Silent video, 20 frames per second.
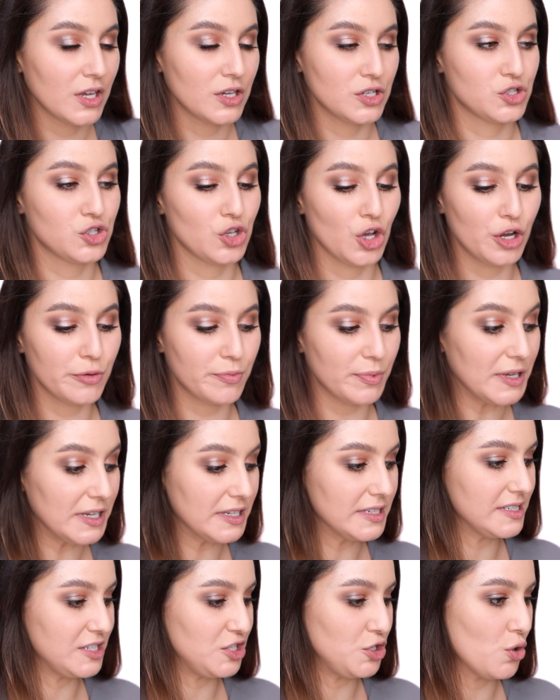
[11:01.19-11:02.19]
Soap
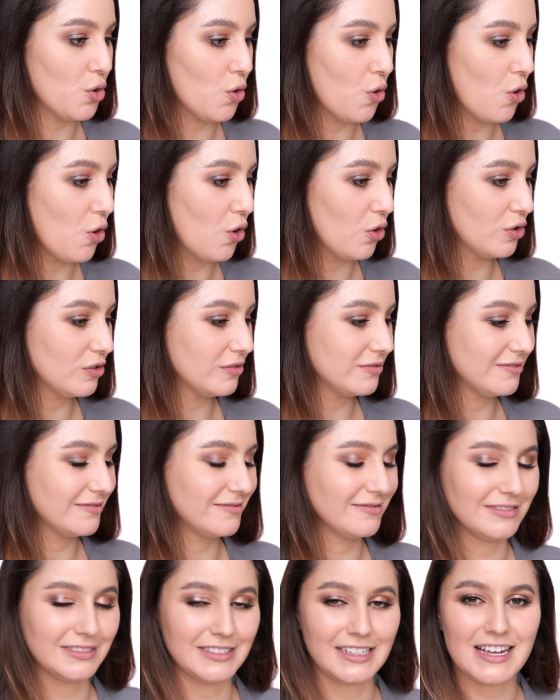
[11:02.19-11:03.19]
is your
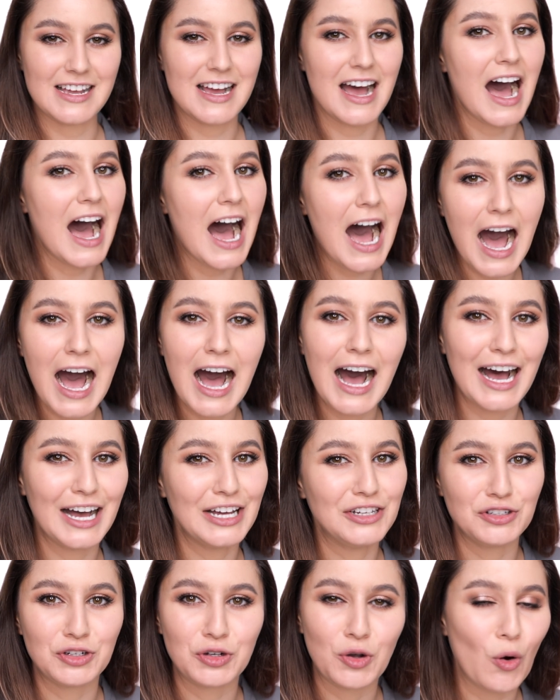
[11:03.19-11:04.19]
like
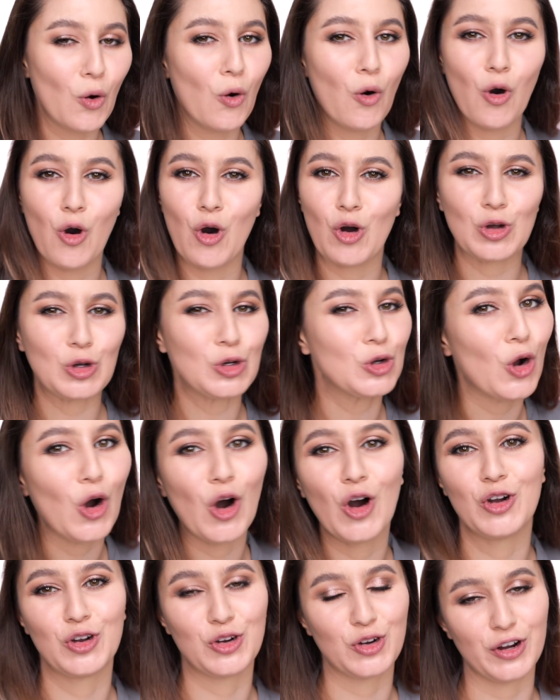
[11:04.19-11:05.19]
hardcore
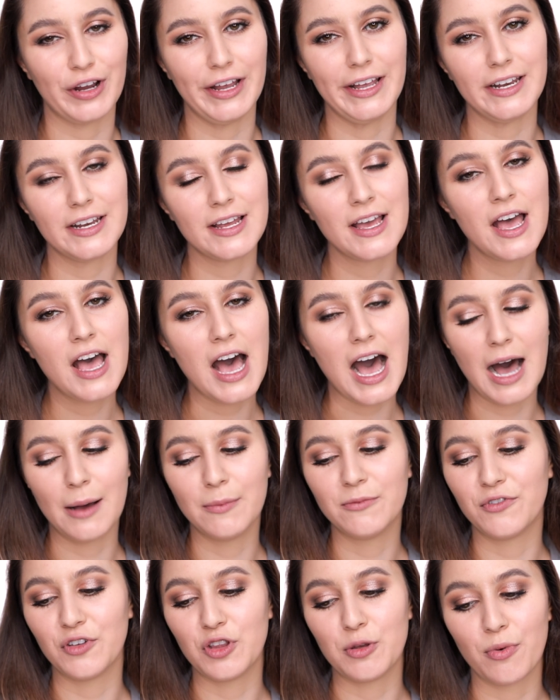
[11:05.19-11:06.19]
concrete
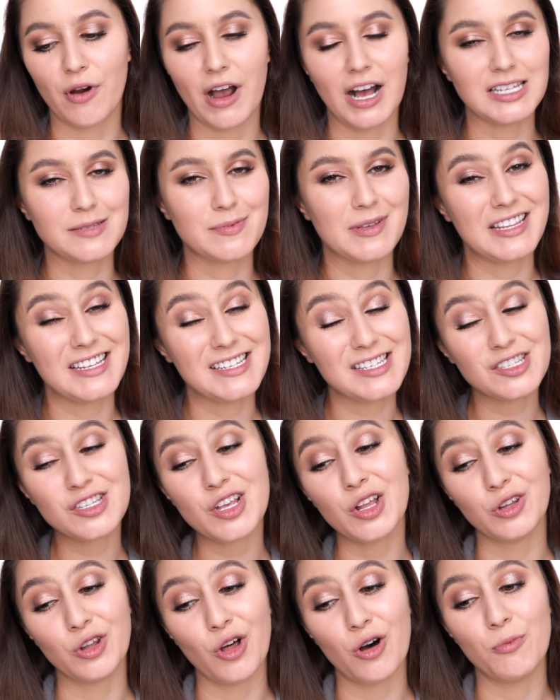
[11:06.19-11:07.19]
for the brows, but this is
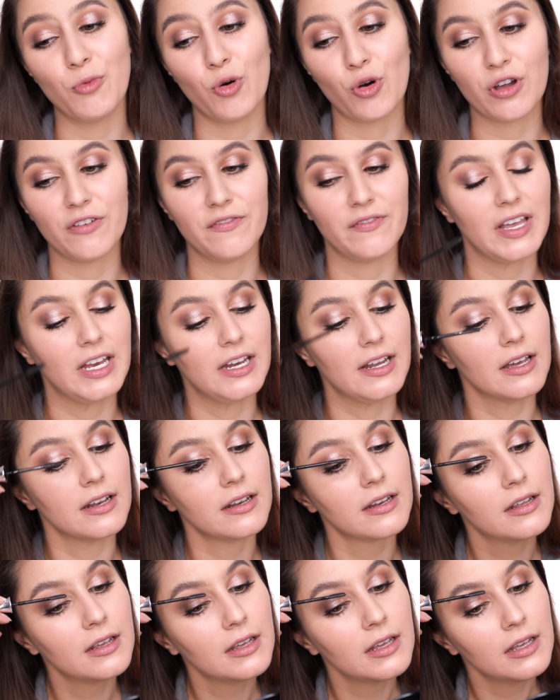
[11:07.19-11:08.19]
a lot more
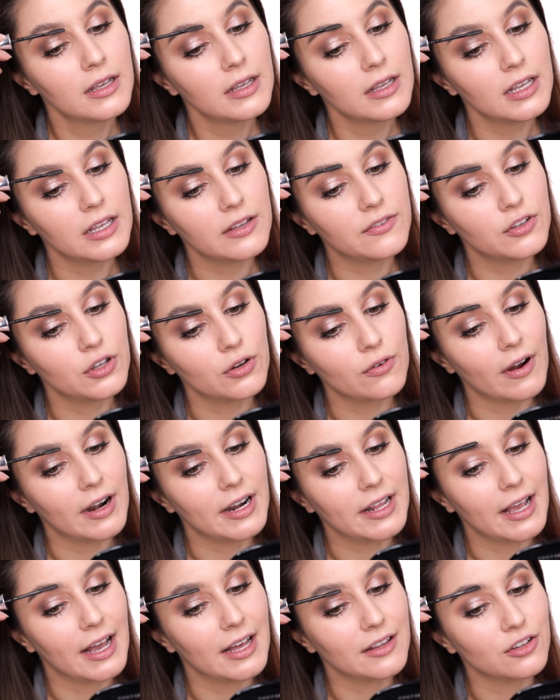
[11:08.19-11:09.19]
convenient if you're
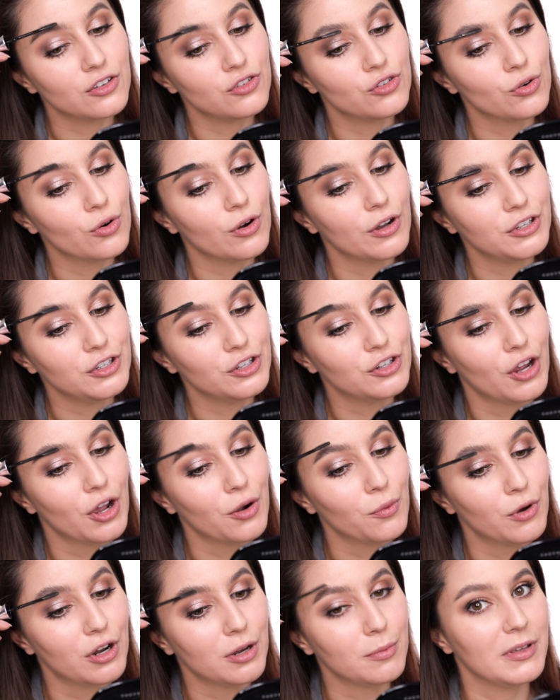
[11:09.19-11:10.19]
running out the door and you
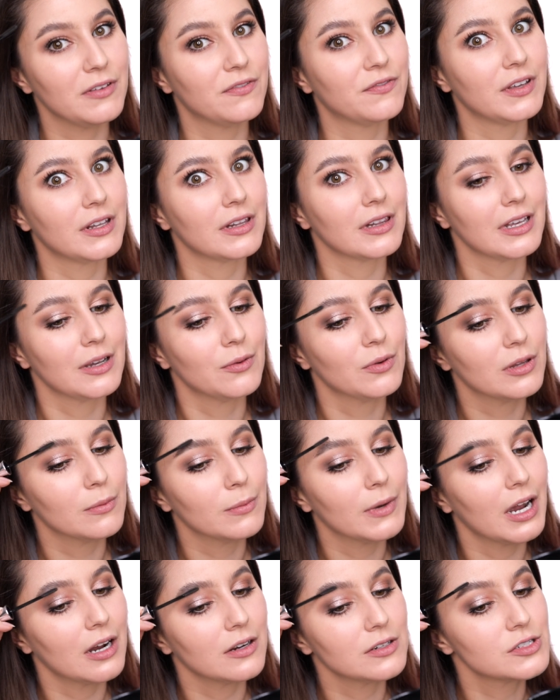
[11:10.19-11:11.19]
don't want to be fiddling with a
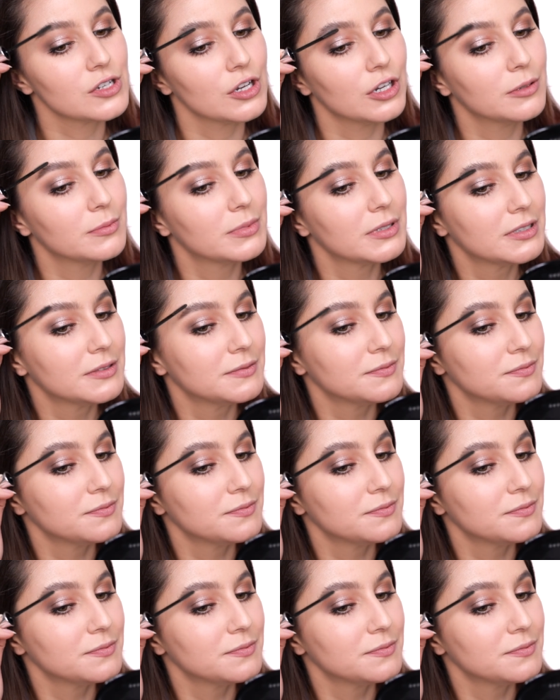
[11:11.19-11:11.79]
bar of soap.